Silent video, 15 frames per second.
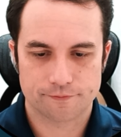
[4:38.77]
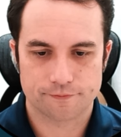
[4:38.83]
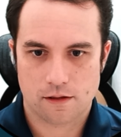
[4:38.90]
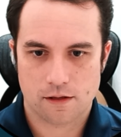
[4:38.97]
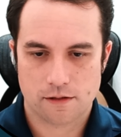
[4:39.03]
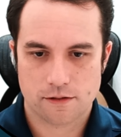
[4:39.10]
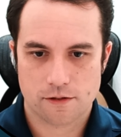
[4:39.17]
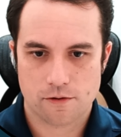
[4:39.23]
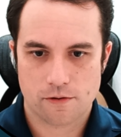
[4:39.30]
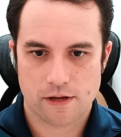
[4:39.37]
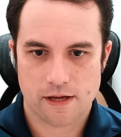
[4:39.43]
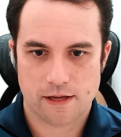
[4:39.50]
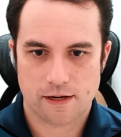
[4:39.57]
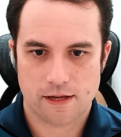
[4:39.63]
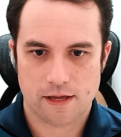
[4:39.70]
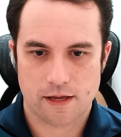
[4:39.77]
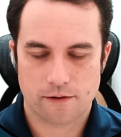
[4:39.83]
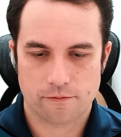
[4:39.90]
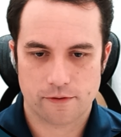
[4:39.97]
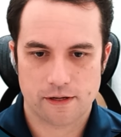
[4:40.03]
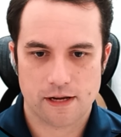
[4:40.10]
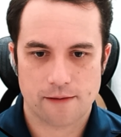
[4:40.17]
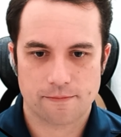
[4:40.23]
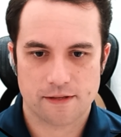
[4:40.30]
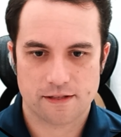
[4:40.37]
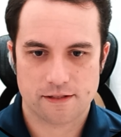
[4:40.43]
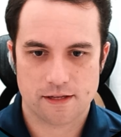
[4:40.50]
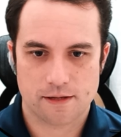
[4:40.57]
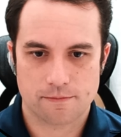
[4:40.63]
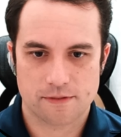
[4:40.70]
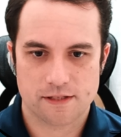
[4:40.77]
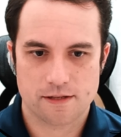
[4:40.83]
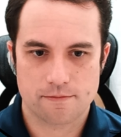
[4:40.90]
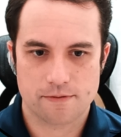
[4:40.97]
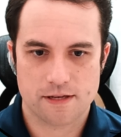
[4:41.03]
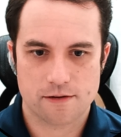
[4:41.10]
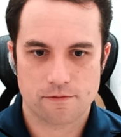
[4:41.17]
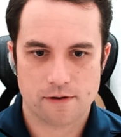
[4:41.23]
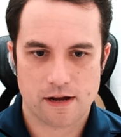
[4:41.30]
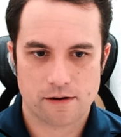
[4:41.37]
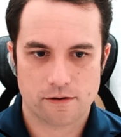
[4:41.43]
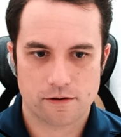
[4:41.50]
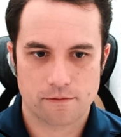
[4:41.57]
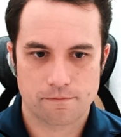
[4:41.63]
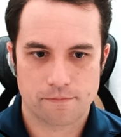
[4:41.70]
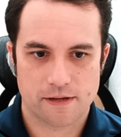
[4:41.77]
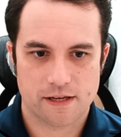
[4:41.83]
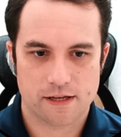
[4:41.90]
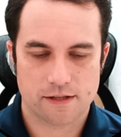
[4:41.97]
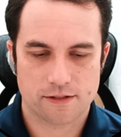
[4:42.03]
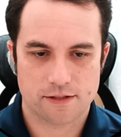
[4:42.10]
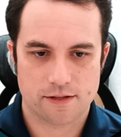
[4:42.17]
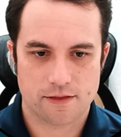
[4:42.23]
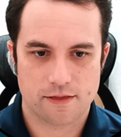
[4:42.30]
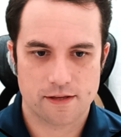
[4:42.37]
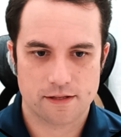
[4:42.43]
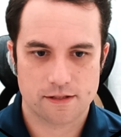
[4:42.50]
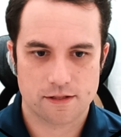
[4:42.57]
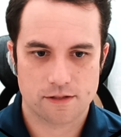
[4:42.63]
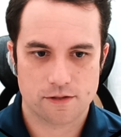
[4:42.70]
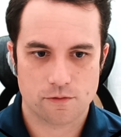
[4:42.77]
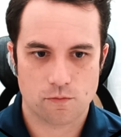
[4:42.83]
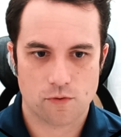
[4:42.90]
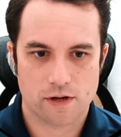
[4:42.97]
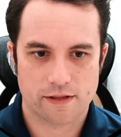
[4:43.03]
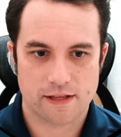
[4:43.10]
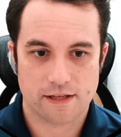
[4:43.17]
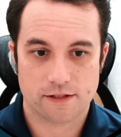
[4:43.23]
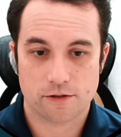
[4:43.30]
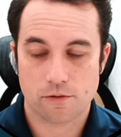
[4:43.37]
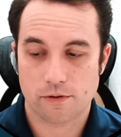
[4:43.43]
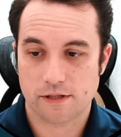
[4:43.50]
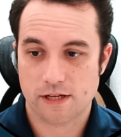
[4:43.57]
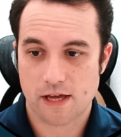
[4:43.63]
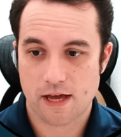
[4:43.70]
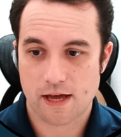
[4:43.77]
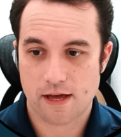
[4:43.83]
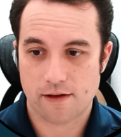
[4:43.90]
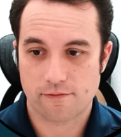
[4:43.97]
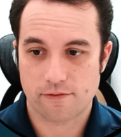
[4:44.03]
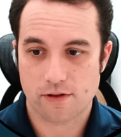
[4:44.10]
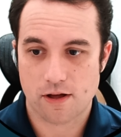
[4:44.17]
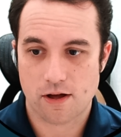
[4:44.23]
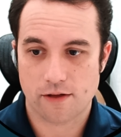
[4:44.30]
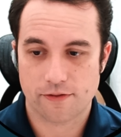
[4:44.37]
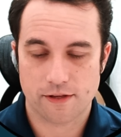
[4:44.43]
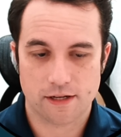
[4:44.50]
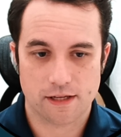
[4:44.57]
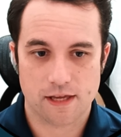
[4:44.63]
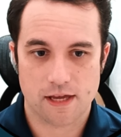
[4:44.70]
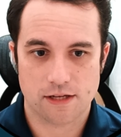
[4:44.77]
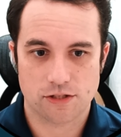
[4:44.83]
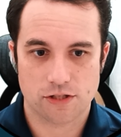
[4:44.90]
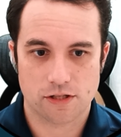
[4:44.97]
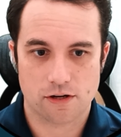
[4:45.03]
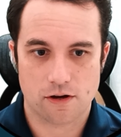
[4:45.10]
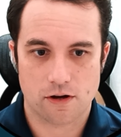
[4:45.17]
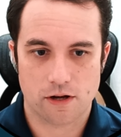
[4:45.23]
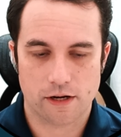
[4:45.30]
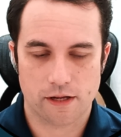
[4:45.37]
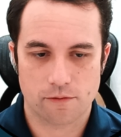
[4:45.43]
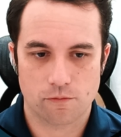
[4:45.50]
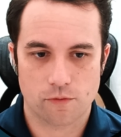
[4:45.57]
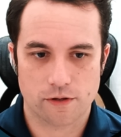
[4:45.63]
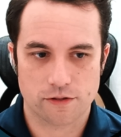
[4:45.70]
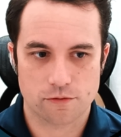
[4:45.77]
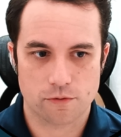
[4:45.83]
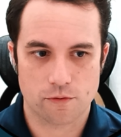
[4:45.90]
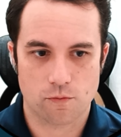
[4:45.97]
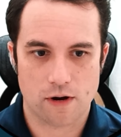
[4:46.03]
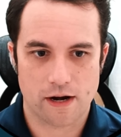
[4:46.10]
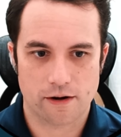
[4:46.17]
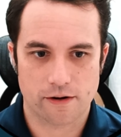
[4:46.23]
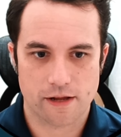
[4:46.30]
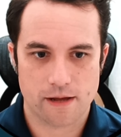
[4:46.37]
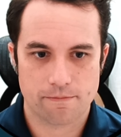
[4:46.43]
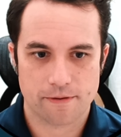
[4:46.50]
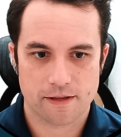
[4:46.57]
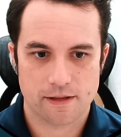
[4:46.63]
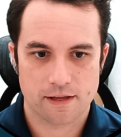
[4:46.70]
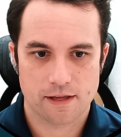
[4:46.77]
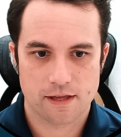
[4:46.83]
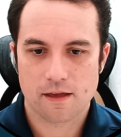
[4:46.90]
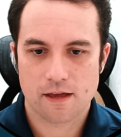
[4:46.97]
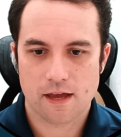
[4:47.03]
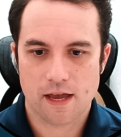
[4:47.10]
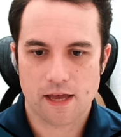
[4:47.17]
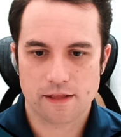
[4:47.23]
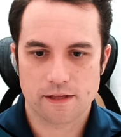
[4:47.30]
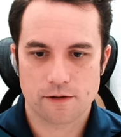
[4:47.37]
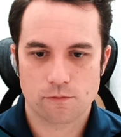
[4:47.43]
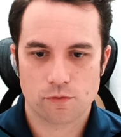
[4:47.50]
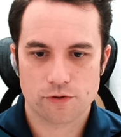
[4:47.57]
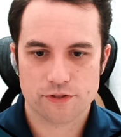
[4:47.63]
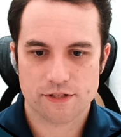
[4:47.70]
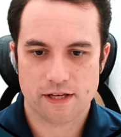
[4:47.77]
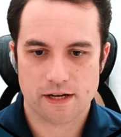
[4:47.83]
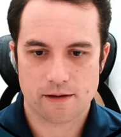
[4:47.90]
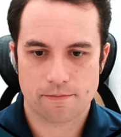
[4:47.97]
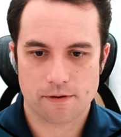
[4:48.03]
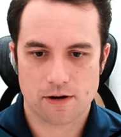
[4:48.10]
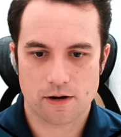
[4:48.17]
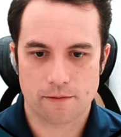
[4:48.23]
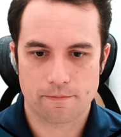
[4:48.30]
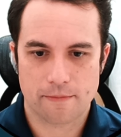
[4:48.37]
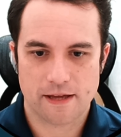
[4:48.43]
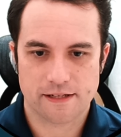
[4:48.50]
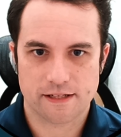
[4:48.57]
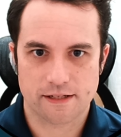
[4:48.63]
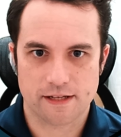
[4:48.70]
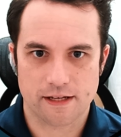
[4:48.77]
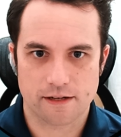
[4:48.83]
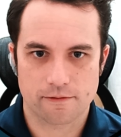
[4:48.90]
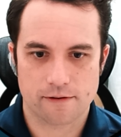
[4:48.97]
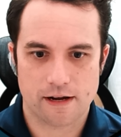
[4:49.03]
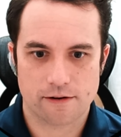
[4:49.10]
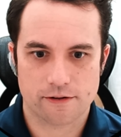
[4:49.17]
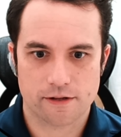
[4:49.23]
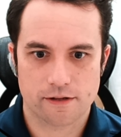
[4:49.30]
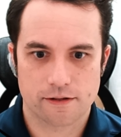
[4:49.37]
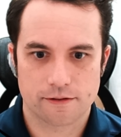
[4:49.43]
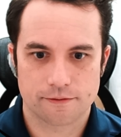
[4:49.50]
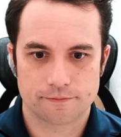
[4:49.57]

Let's go ahead and rename this MCP router because this is the one that's going to have authentication on it once we wire it up. And then we'll set up our metadata router.